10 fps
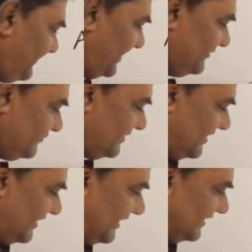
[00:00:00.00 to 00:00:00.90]
the value
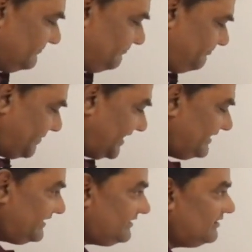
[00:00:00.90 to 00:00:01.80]
and
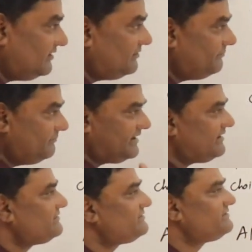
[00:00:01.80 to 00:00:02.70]
printing a
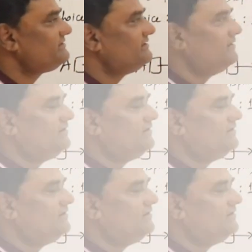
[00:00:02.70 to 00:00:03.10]
matrix.